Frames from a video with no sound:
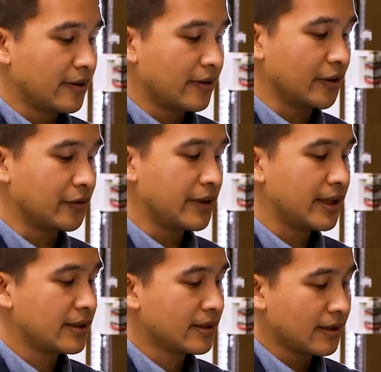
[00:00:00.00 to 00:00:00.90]
the
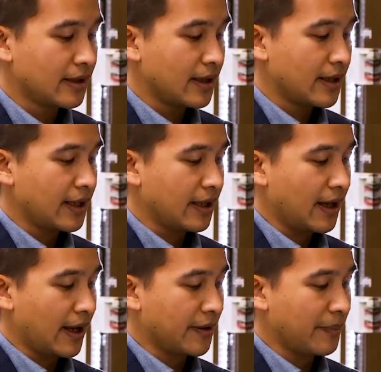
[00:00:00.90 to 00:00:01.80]
grid
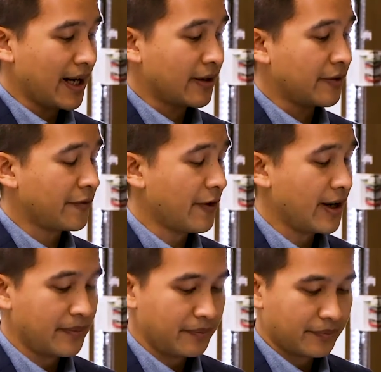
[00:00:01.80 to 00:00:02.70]
at the back of the
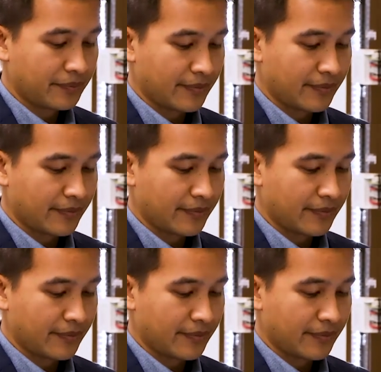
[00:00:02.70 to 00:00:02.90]
frame,